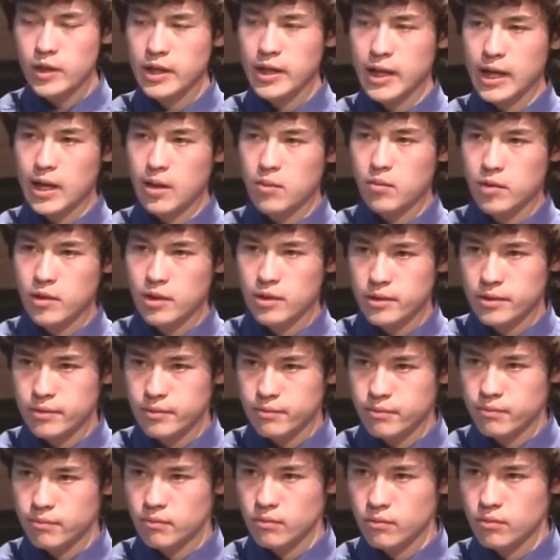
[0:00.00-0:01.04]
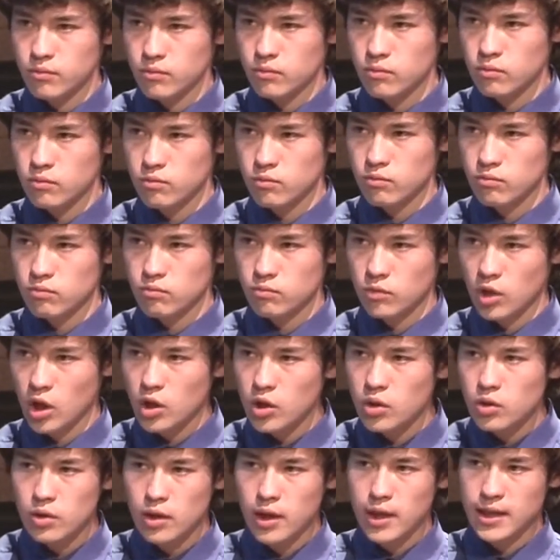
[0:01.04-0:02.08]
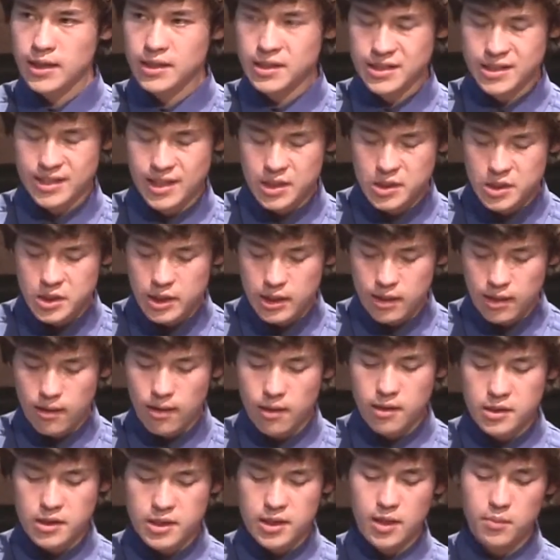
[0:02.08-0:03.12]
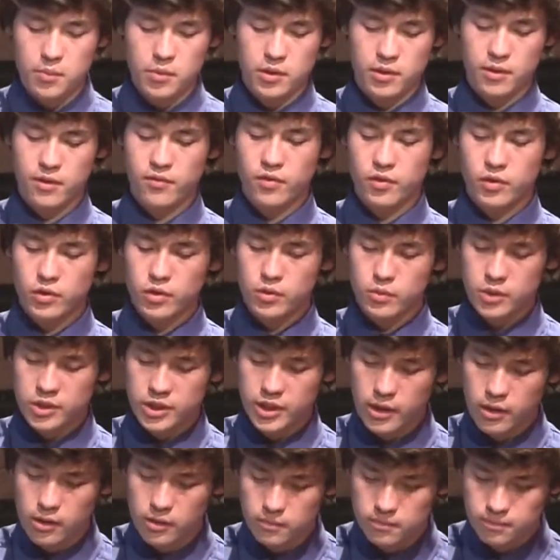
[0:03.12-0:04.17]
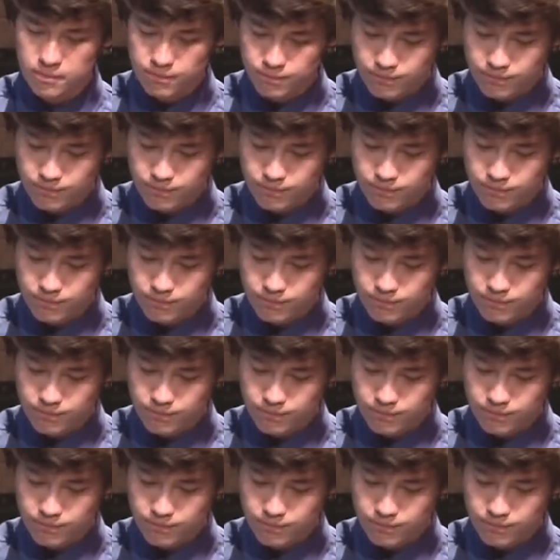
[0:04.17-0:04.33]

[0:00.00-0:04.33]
became the underlying sensing concept of the Lumozel.